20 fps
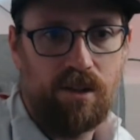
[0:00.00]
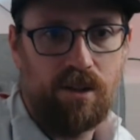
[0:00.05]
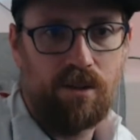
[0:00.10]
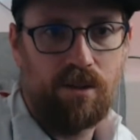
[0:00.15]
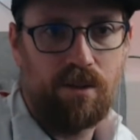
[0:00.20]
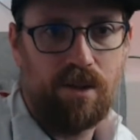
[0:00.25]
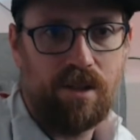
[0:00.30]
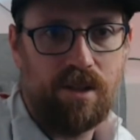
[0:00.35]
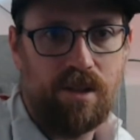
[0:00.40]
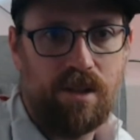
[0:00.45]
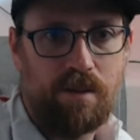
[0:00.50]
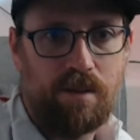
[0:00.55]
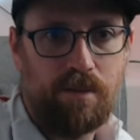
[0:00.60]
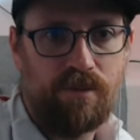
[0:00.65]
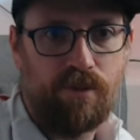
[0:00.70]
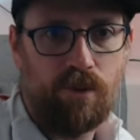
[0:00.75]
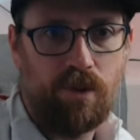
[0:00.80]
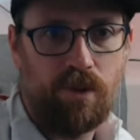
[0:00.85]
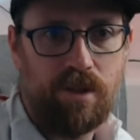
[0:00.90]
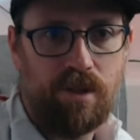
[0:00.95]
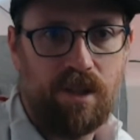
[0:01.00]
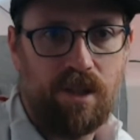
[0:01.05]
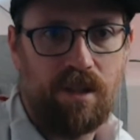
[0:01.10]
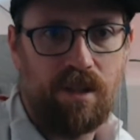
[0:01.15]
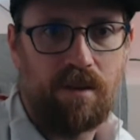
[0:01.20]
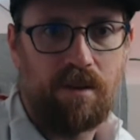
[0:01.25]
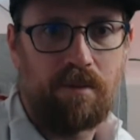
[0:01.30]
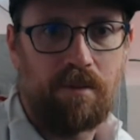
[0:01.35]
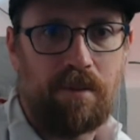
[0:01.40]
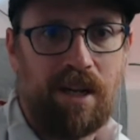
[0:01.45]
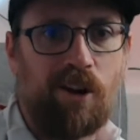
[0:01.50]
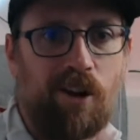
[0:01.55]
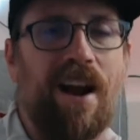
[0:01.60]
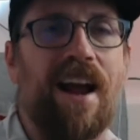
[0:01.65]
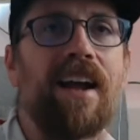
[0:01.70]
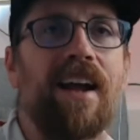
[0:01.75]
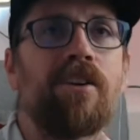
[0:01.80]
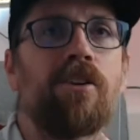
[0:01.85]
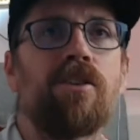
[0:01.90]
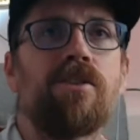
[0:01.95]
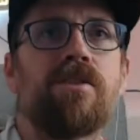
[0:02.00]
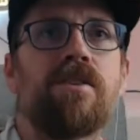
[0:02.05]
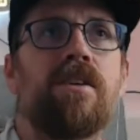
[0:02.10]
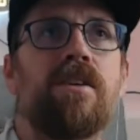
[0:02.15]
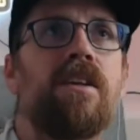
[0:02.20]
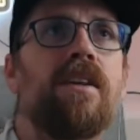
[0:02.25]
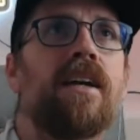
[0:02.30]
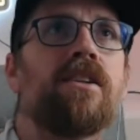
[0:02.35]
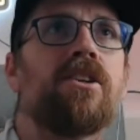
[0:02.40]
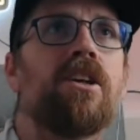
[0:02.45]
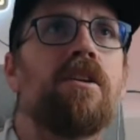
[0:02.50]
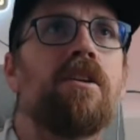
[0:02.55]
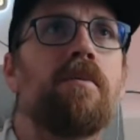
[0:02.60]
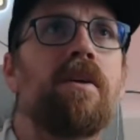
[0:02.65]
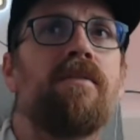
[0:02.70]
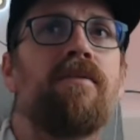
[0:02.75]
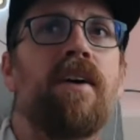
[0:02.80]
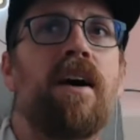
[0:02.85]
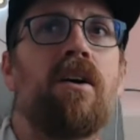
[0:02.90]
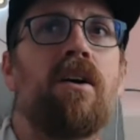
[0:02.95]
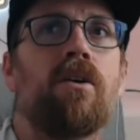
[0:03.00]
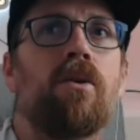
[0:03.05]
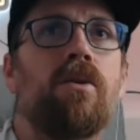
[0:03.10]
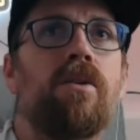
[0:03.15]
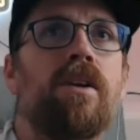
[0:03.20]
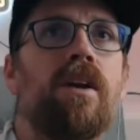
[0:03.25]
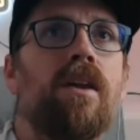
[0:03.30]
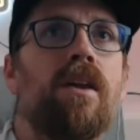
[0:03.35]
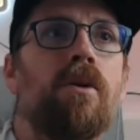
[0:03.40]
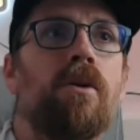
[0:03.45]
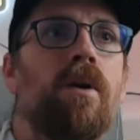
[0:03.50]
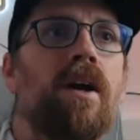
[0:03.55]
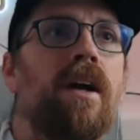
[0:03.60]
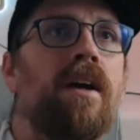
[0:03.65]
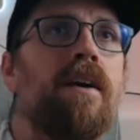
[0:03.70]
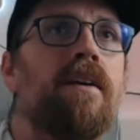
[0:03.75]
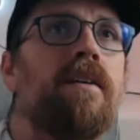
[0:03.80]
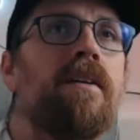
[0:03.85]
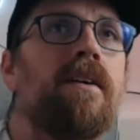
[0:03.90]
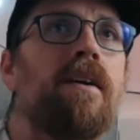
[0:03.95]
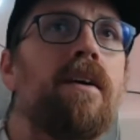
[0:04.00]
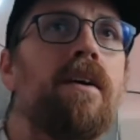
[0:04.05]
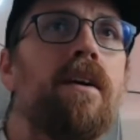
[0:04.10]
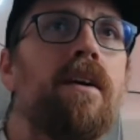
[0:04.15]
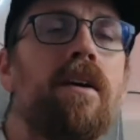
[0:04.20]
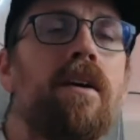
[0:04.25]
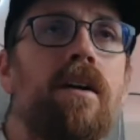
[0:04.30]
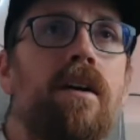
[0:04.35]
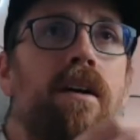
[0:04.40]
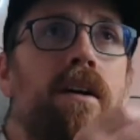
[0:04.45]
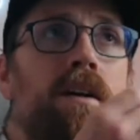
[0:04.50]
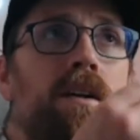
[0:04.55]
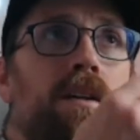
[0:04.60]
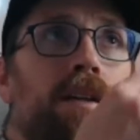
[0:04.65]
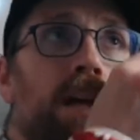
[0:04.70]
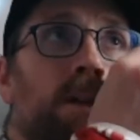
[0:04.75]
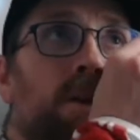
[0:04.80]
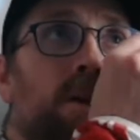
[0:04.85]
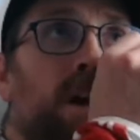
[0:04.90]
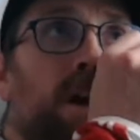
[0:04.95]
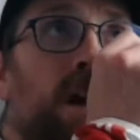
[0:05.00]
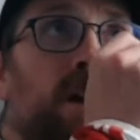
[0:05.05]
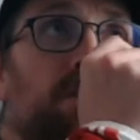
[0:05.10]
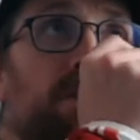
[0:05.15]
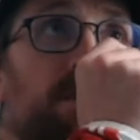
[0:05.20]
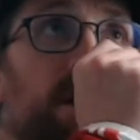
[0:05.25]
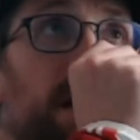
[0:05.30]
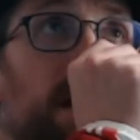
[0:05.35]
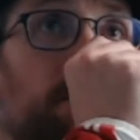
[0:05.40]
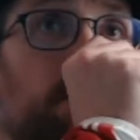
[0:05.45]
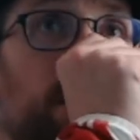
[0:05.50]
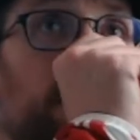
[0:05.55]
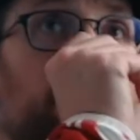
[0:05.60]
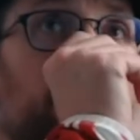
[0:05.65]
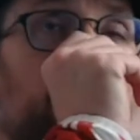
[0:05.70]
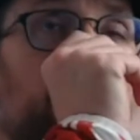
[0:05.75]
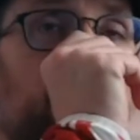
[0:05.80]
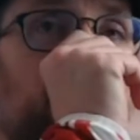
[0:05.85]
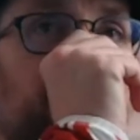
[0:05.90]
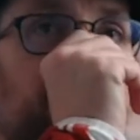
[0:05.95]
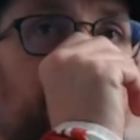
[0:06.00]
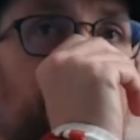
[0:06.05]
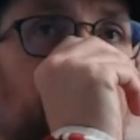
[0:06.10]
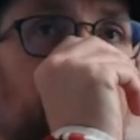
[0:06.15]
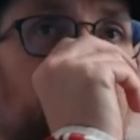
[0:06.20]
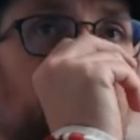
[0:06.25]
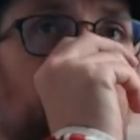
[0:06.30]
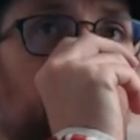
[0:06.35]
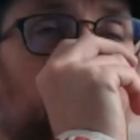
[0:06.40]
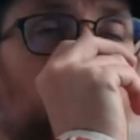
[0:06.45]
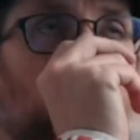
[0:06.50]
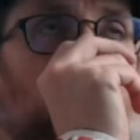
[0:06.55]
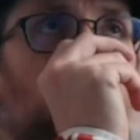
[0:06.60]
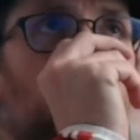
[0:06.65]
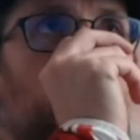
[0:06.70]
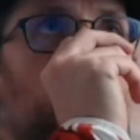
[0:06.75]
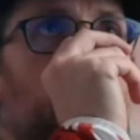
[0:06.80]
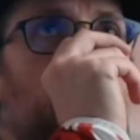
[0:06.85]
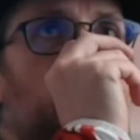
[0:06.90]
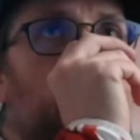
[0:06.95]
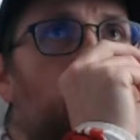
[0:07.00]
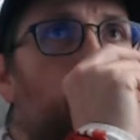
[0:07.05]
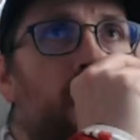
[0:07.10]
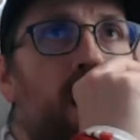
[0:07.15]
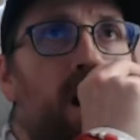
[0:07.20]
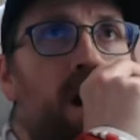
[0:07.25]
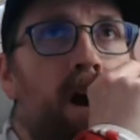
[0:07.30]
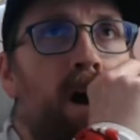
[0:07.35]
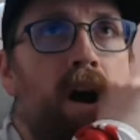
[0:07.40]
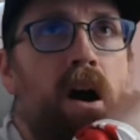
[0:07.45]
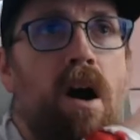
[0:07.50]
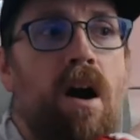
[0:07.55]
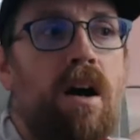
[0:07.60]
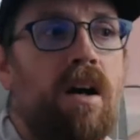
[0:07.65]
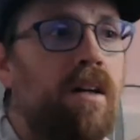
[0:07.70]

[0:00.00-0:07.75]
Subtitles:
was number 14? McGrandles, and that's going to be a foul going the other way. Yellow card for time wasting. Wah, wah.